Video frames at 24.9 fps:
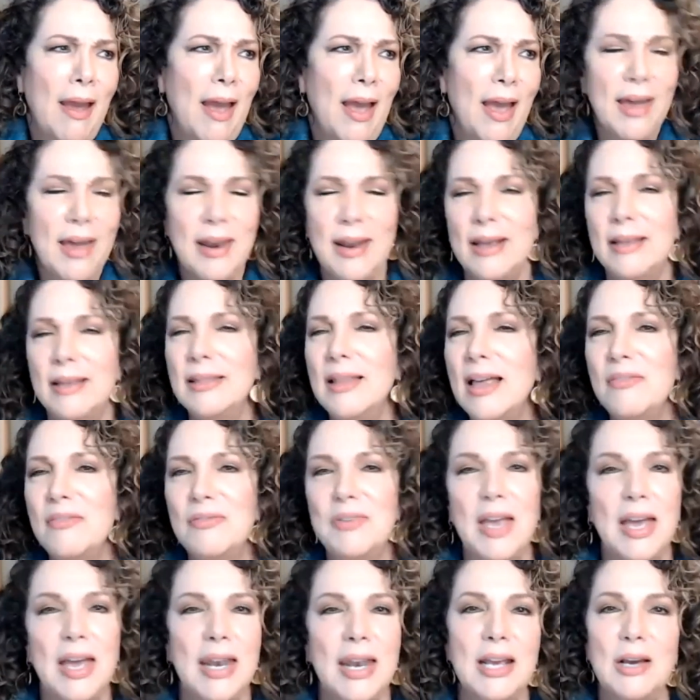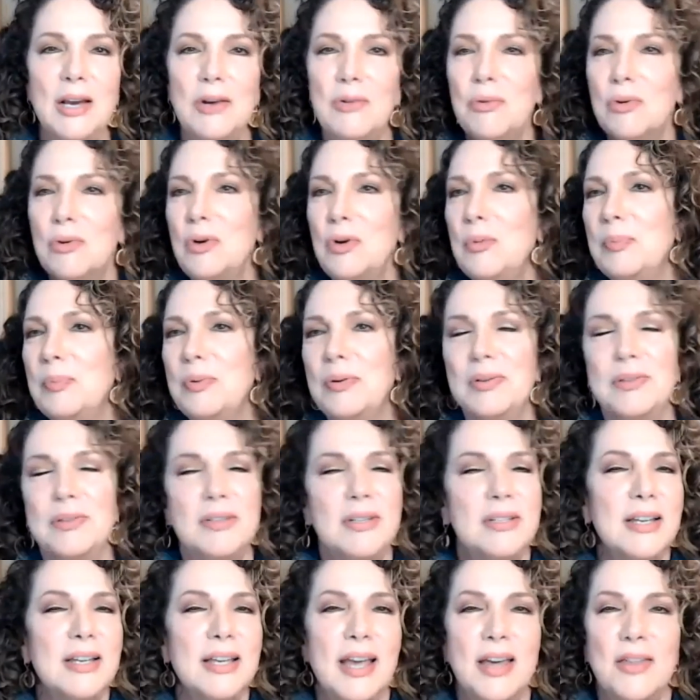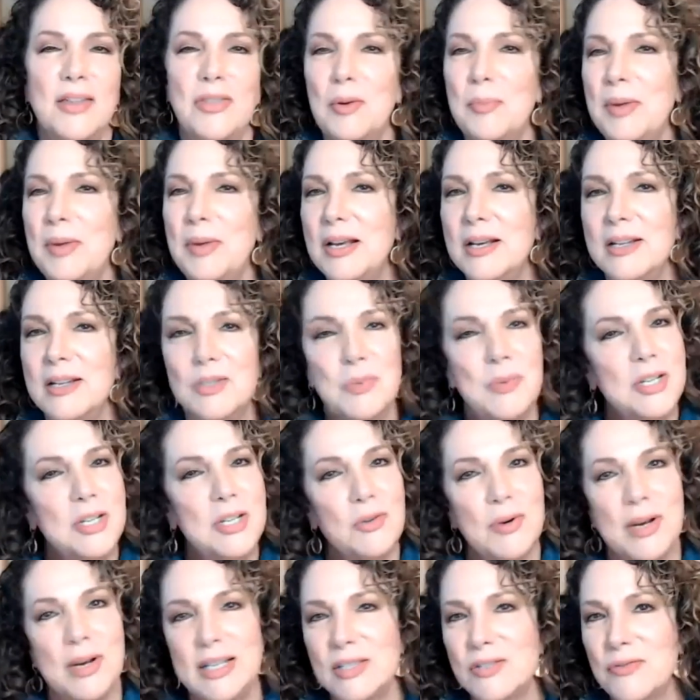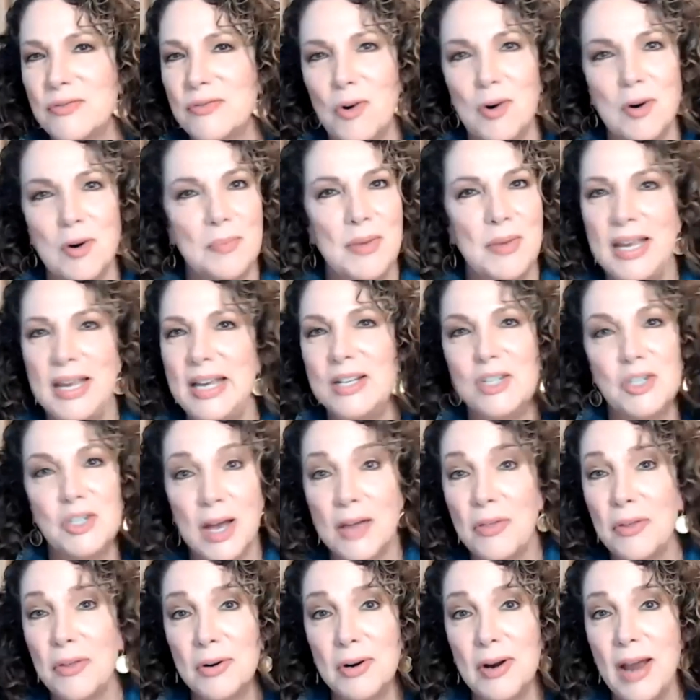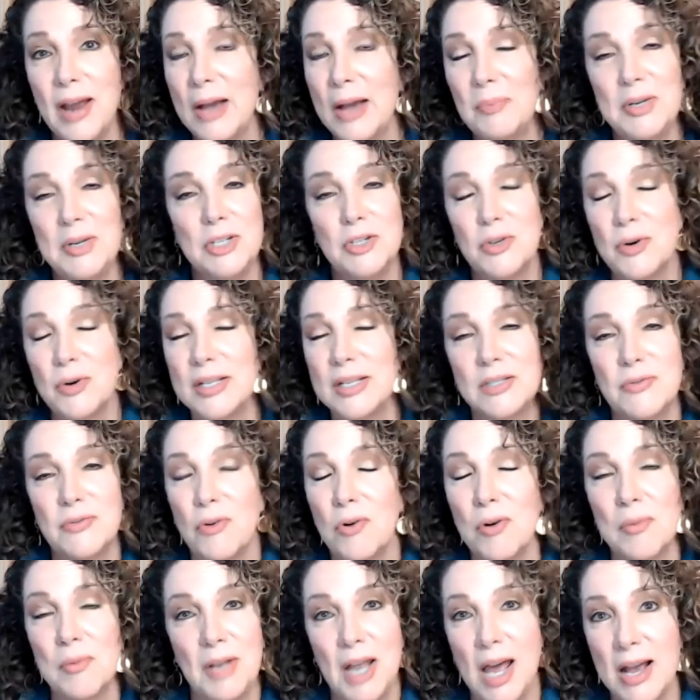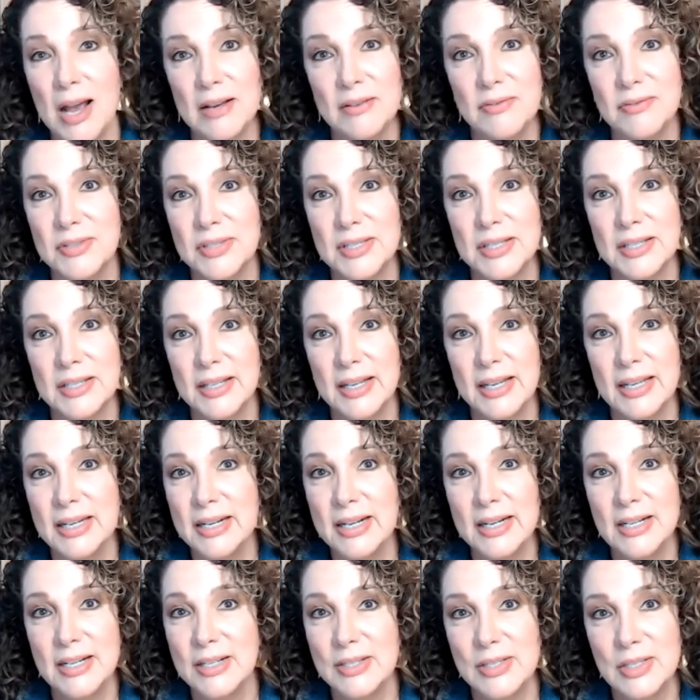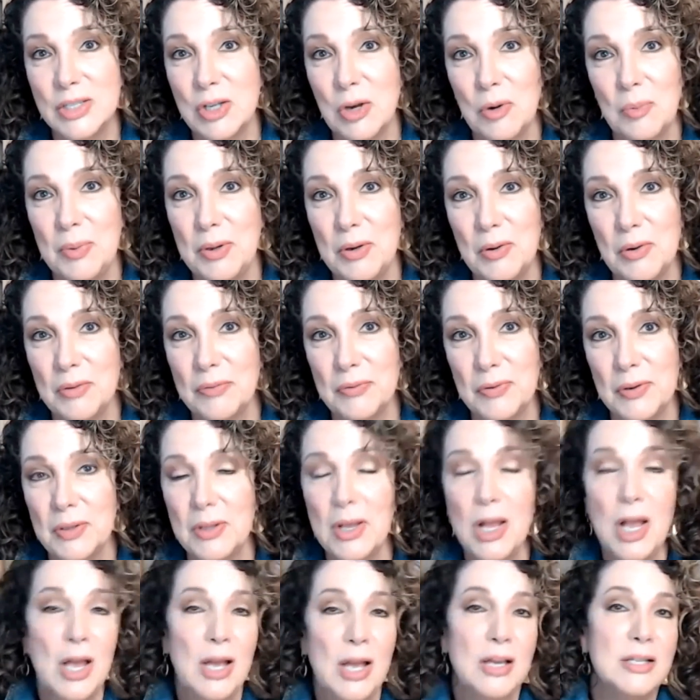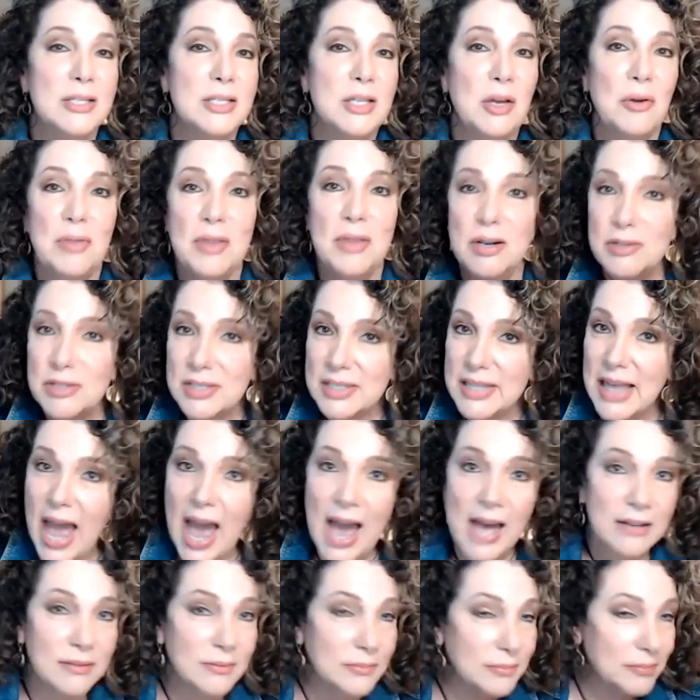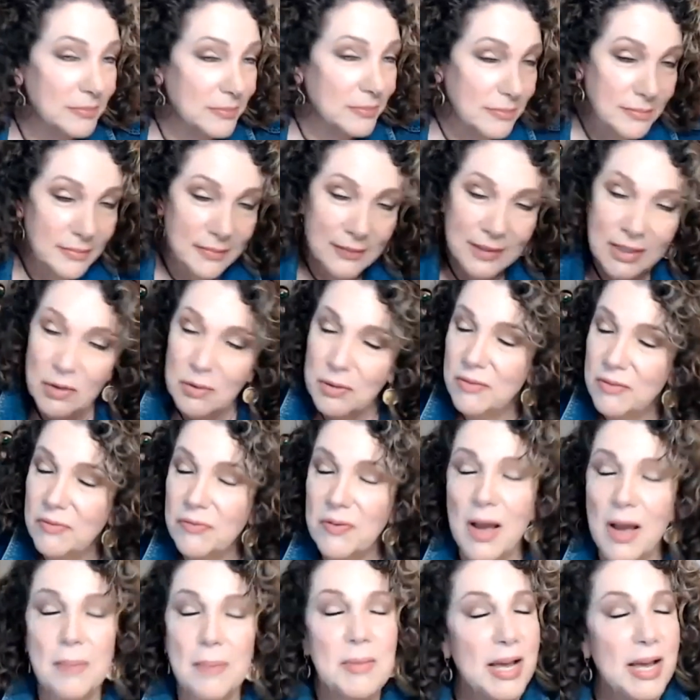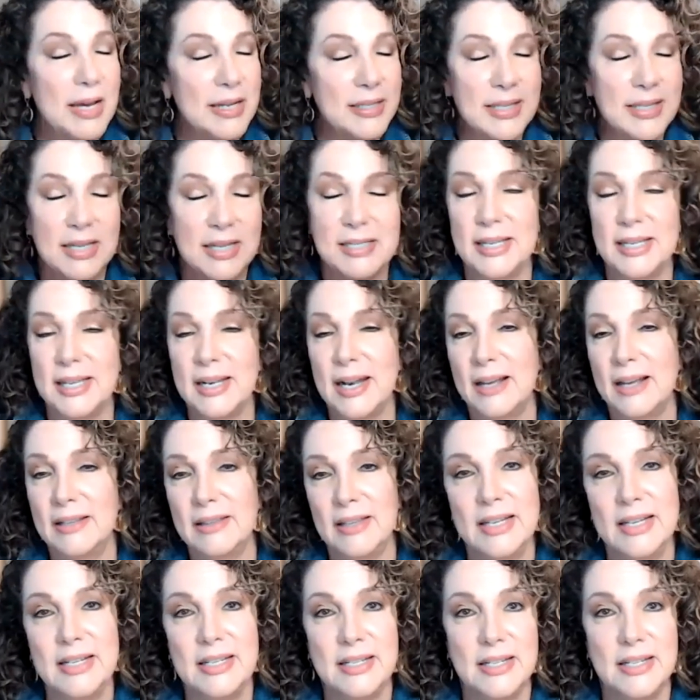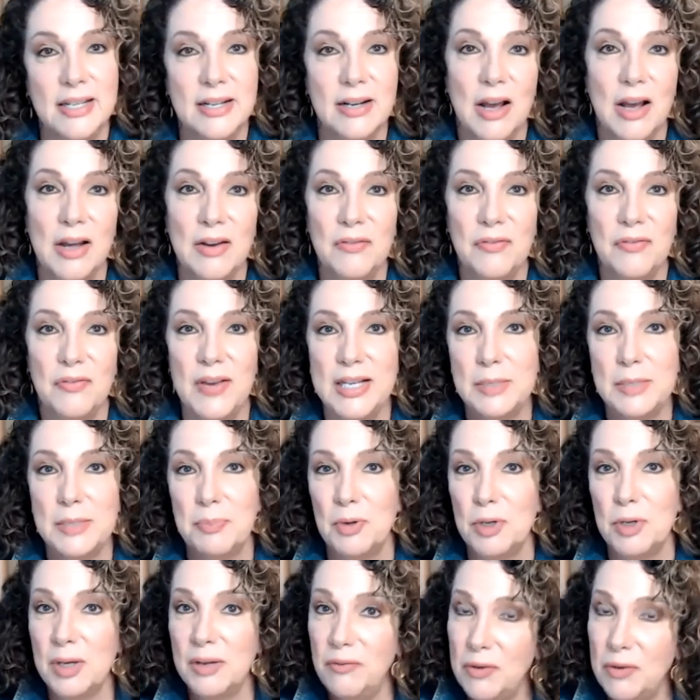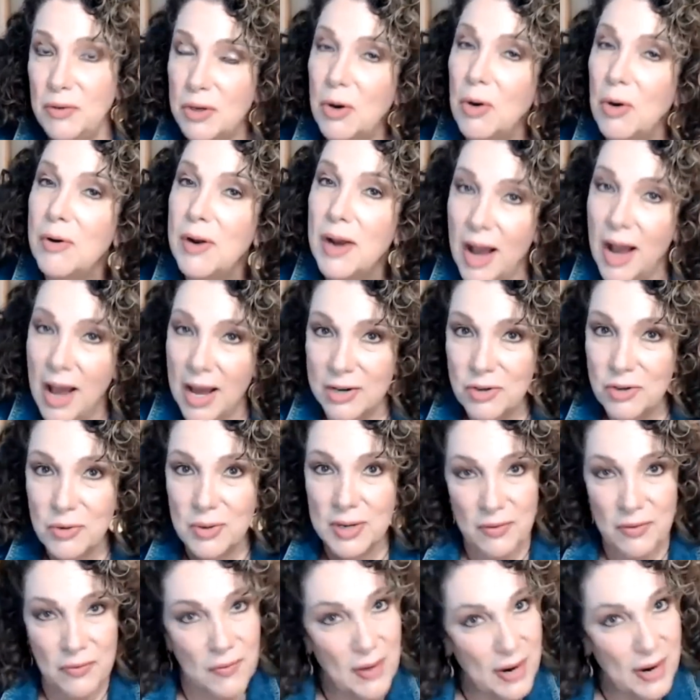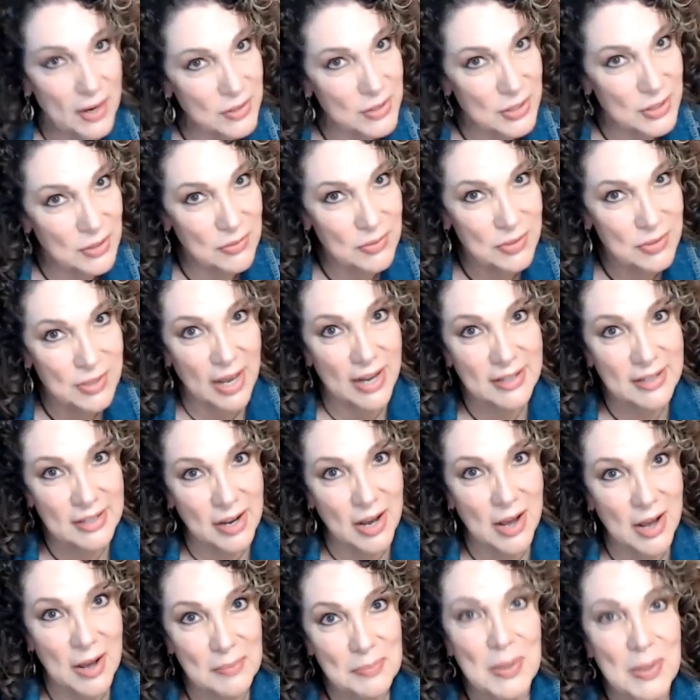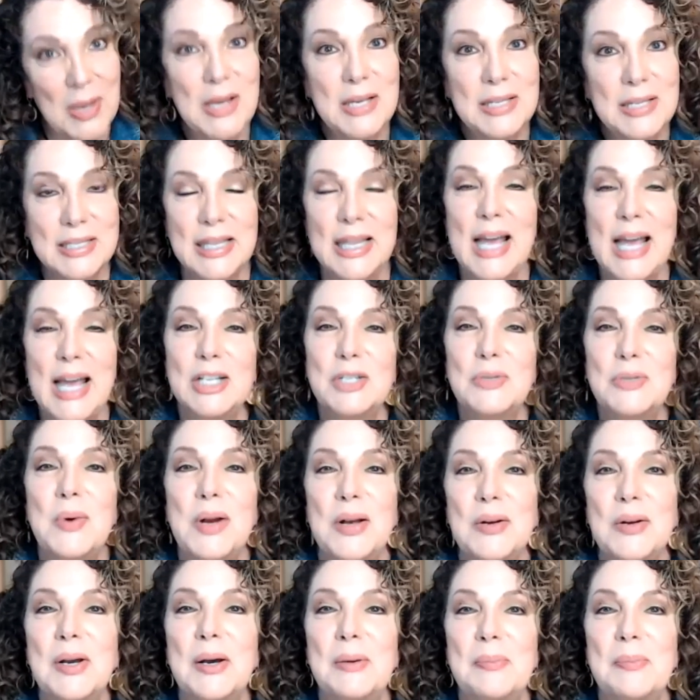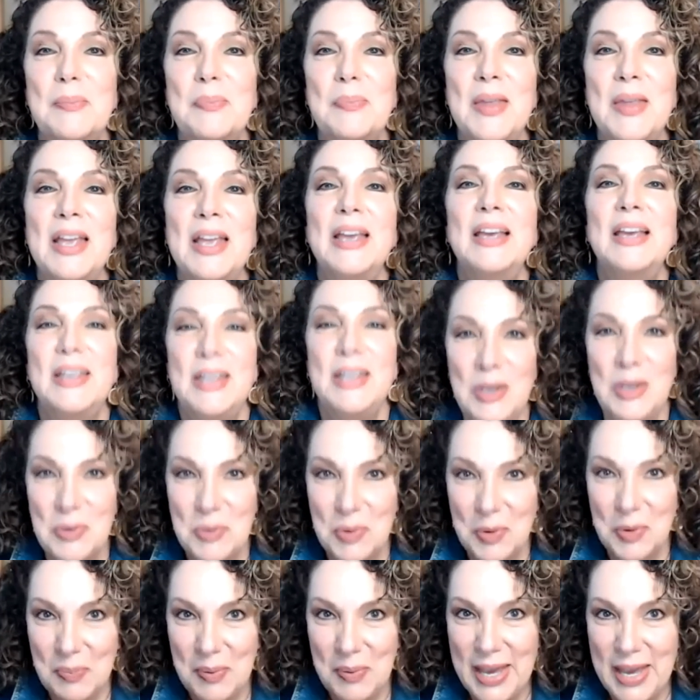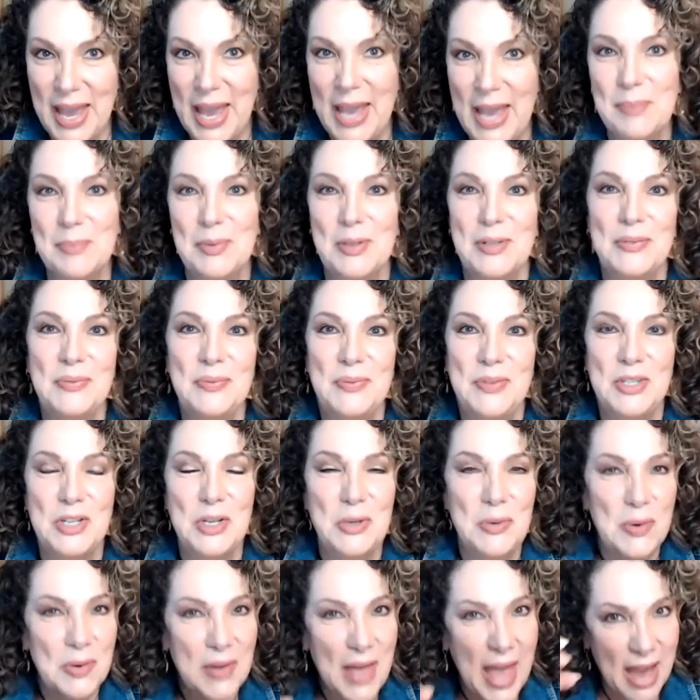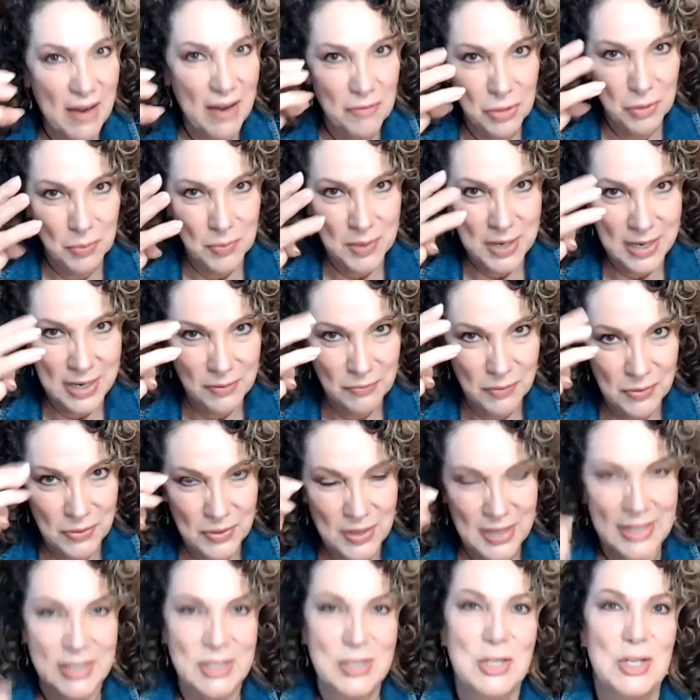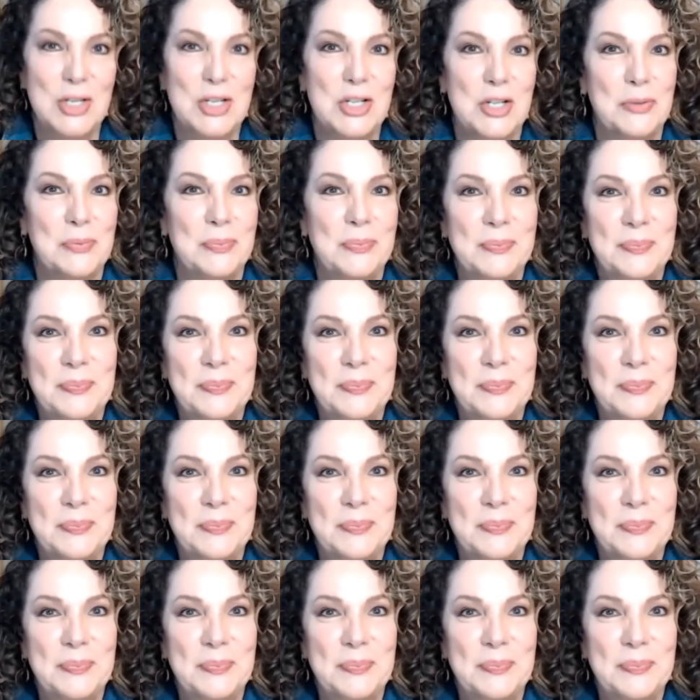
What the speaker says: And I love getting a group together because we transform each other and we transform lives. And it is so beautiful. So there's that. You can find me, as I said, on LinkedIn, on Facebook. If you go to adriafirestone.com/welcome, you will be able to have 3 different things to do.